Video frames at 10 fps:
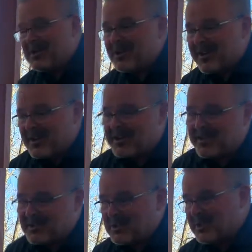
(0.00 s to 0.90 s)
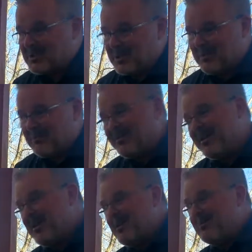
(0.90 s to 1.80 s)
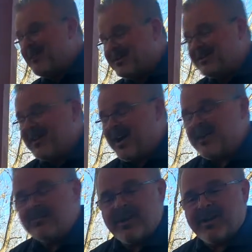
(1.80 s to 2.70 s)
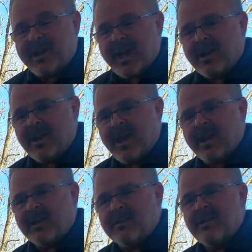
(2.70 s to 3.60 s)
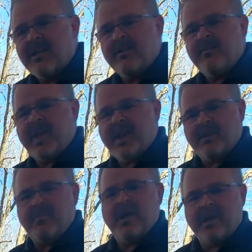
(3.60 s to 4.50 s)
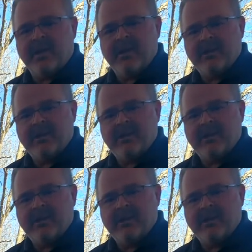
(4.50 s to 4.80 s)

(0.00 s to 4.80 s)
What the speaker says: I'll try not to get you in trouble. But I had rented a Cadillac, and they had a buddy